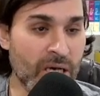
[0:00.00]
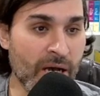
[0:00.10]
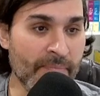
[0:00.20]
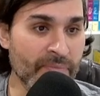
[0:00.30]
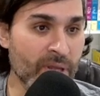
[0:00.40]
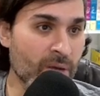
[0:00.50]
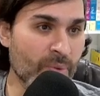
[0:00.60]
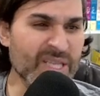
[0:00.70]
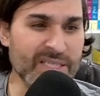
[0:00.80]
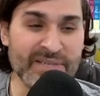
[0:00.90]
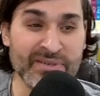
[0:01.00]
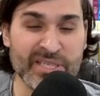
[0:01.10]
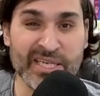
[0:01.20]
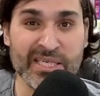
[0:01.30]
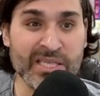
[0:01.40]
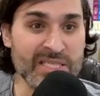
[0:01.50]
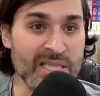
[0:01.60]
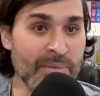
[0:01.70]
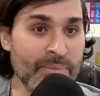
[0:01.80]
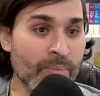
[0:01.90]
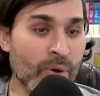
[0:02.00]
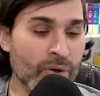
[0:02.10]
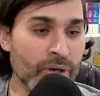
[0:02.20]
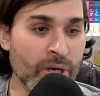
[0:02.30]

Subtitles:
We're going to dig into this a little bit more,